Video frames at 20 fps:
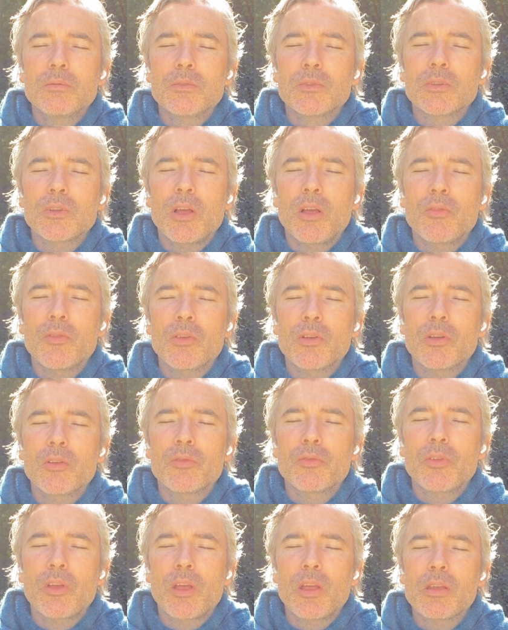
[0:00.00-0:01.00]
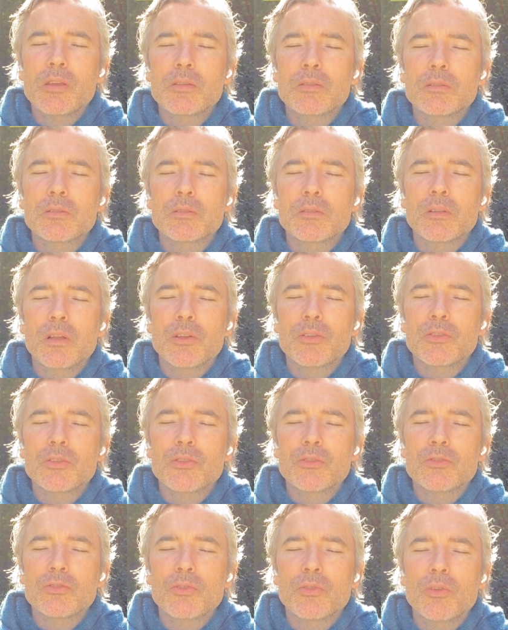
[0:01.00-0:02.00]
Soften your face, let
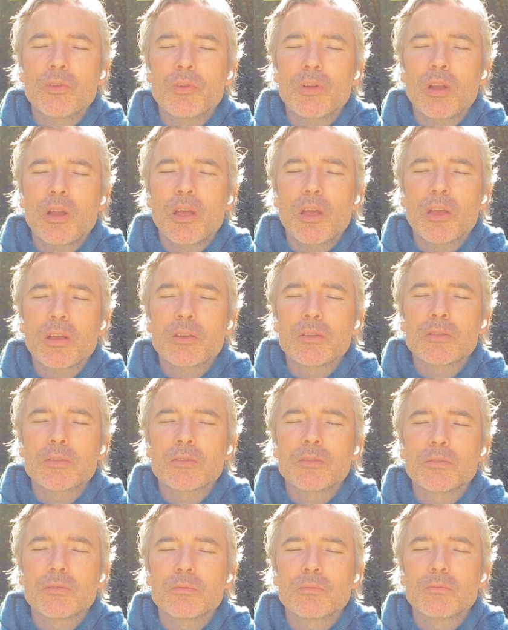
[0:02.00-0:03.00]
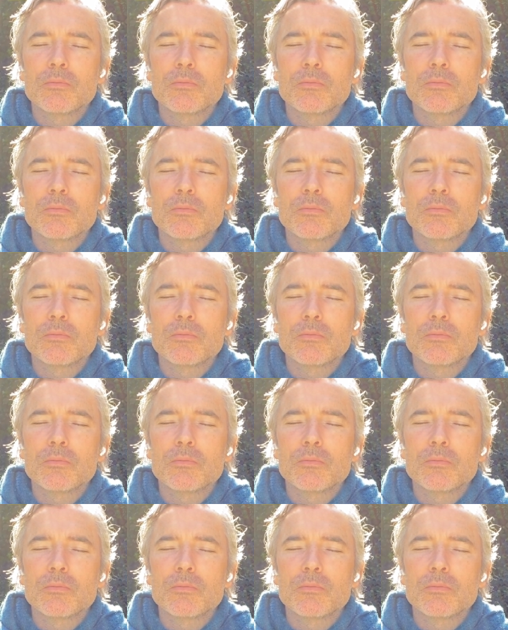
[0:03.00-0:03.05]
your jaw relax,